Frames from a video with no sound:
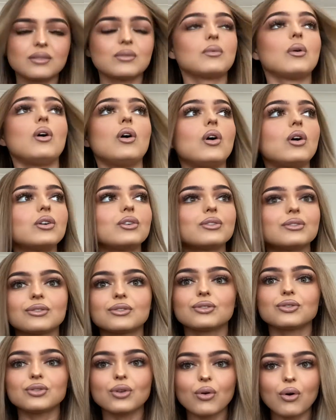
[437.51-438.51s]
Oh,
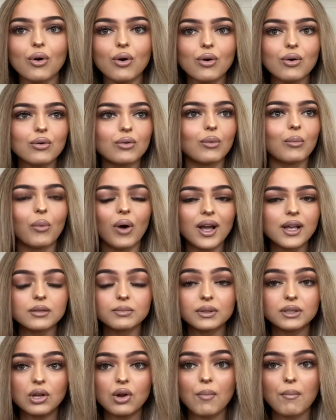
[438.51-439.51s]
shut up. Oh, why is
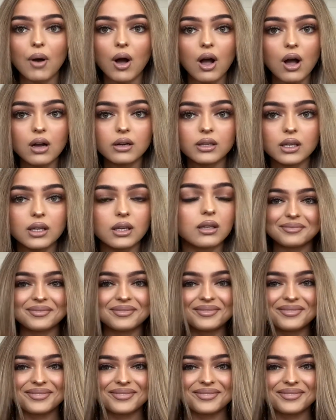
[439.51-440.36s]
my dog barking?